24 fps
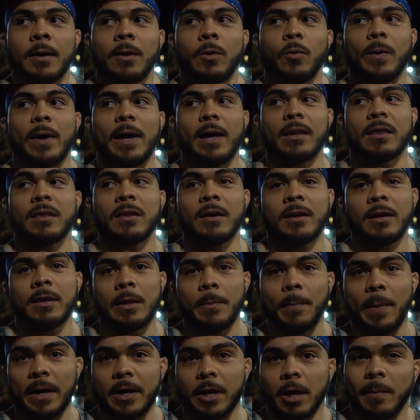with
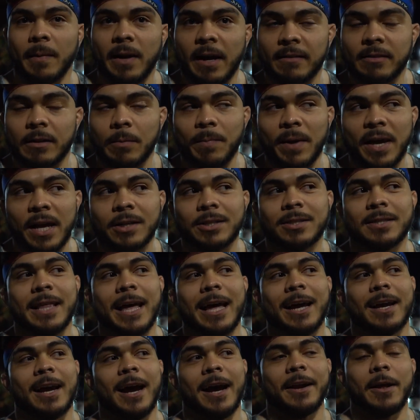the butt coming off the bench,
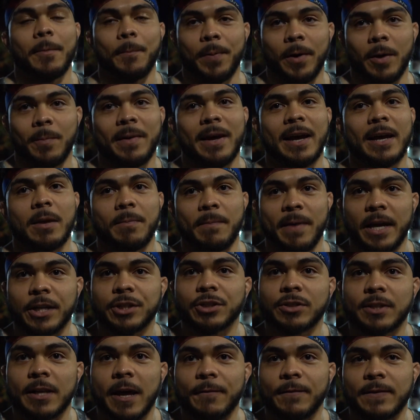that kind of put me at a
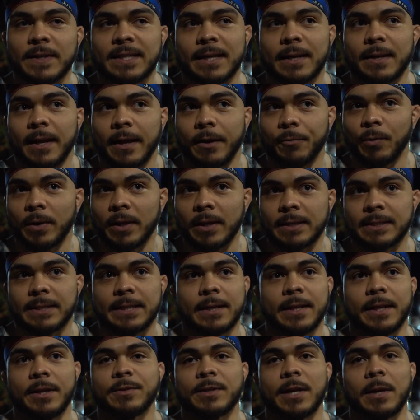major deficit, and
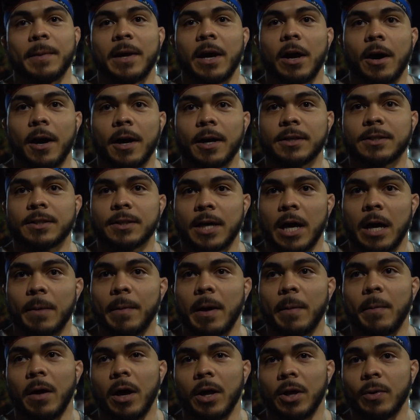realistically, it was gonna be hard to come
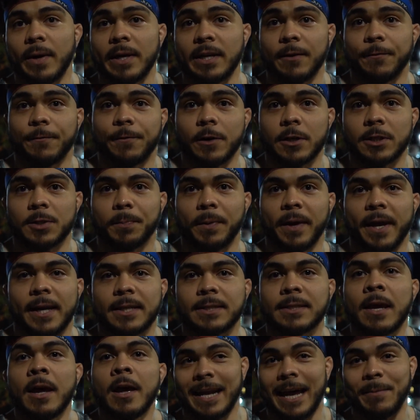up all the way to first
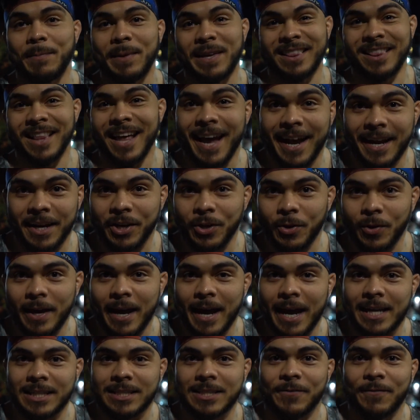place. I'd be lying to you
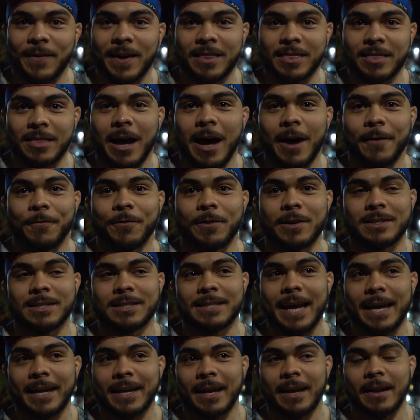guys if I thought for a
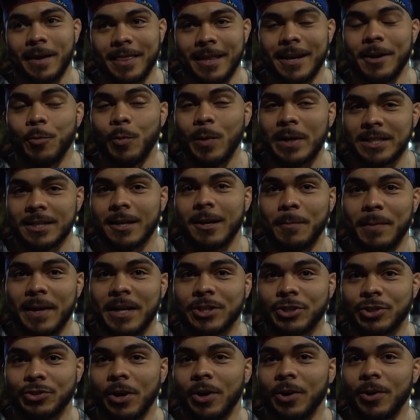second that it wasn't gonna be a
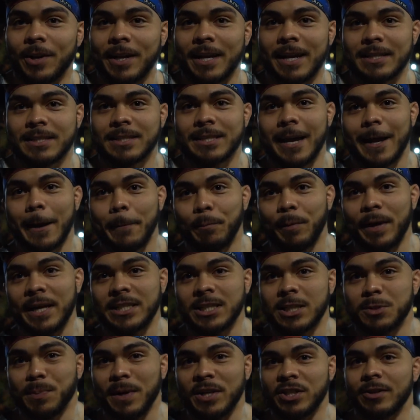struggle to get second
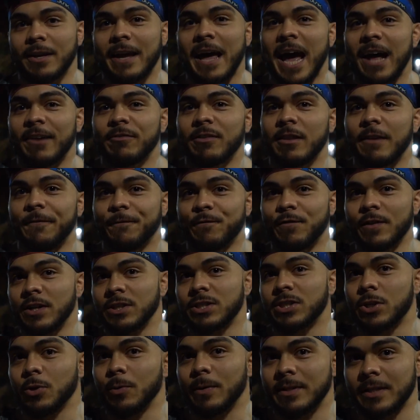place, especially after the
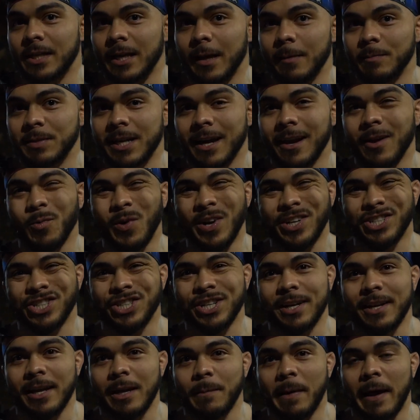first two attempts kind of went
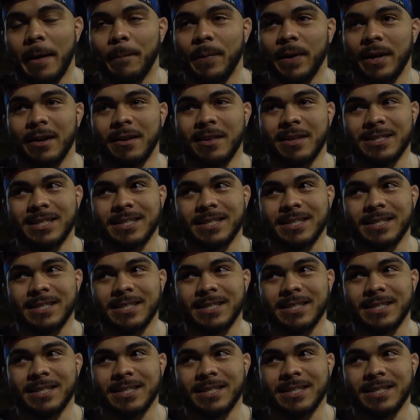shitty, in my opinion. The